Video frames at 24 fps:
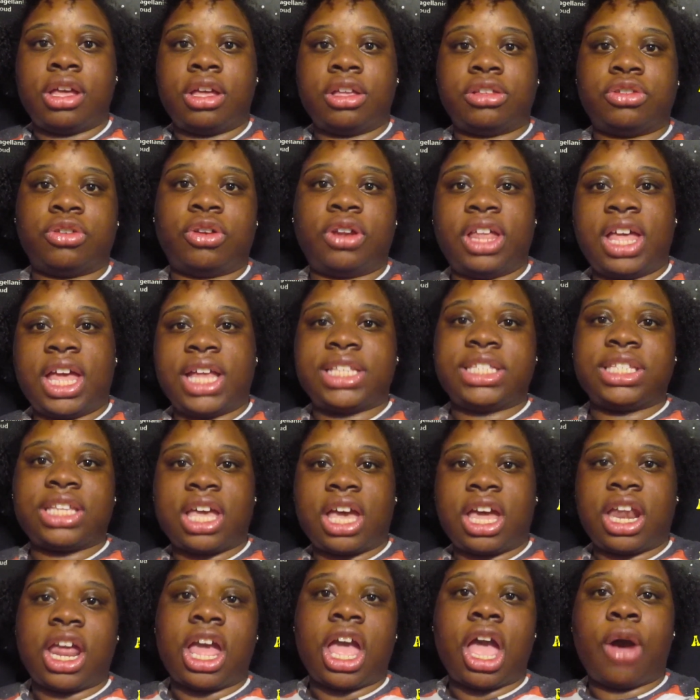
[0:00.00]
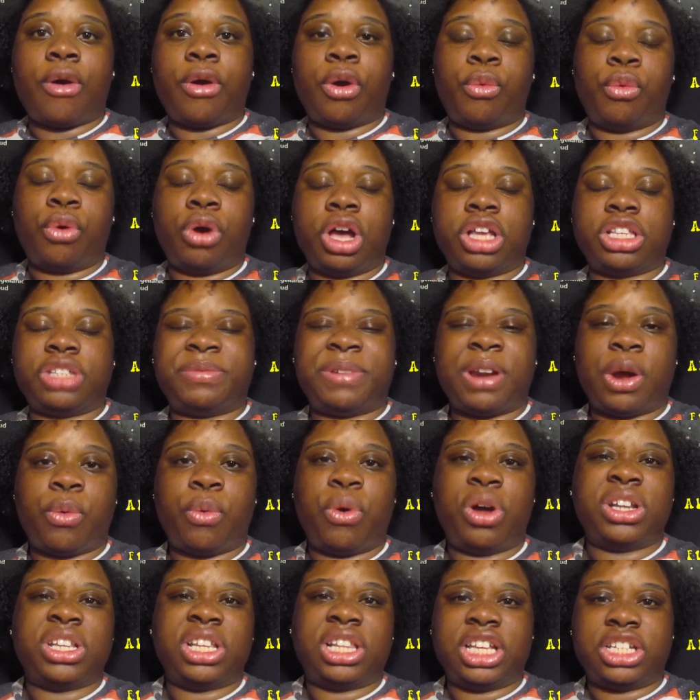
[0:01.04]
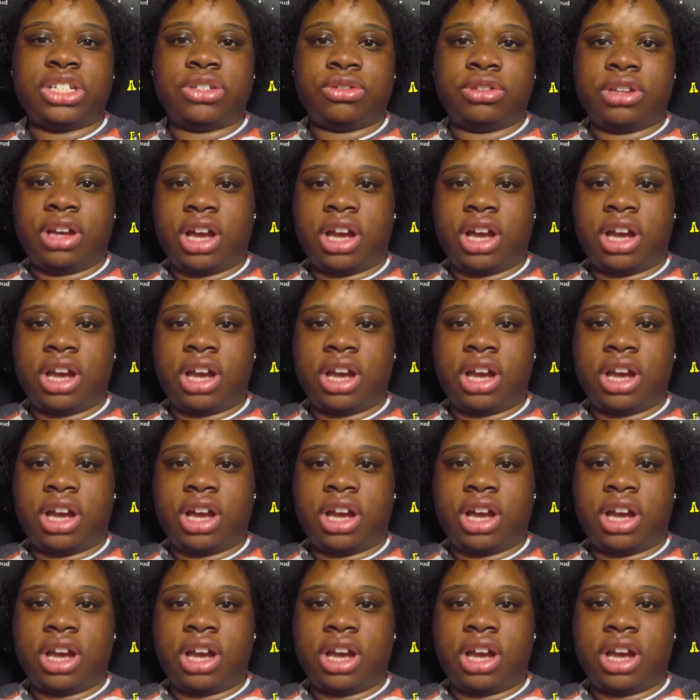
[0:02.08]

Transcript: So that's kind of how it was. But I wanted to let you